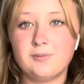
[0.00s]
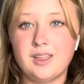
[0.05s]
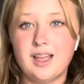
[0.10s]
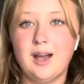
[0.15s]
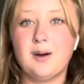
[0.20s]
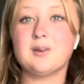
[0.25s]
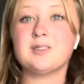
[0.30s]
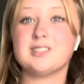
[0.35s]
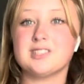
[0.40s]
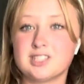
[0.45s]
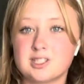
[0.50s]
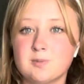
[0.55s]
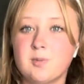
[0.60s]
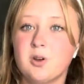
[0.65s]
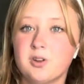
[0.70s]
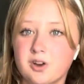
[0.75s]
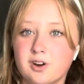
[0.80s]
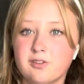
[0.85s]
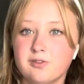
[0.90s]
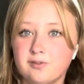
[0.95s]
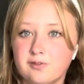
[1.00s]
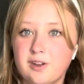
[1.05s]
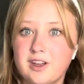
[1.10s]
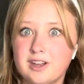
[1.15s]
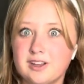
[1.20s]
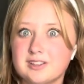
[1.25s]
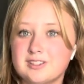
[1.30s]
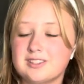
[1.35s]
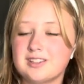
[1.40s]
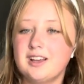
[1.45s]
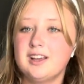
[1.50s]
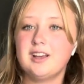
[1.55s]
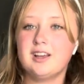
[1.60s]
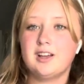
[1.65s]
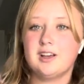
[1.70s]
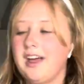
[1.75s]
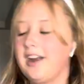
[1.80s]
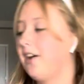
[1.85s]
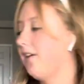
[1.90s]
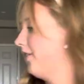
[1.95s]
I was in the small yarn phase.
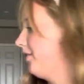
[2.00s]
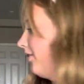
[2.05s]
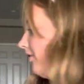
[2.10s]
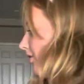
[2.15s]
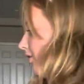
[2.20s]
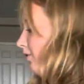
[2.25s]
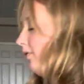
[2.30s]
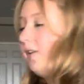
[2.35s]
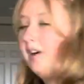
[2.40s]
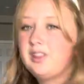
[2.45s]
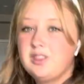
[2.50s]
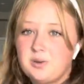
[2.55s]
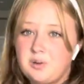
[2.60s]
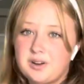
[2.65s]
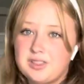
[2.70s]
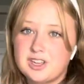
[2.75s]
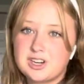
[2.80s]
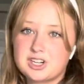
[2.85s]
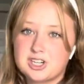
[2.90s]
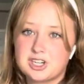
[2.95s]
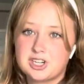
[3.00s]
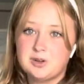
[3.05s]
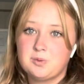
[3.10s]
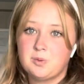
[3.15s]
And I'll go find the one that she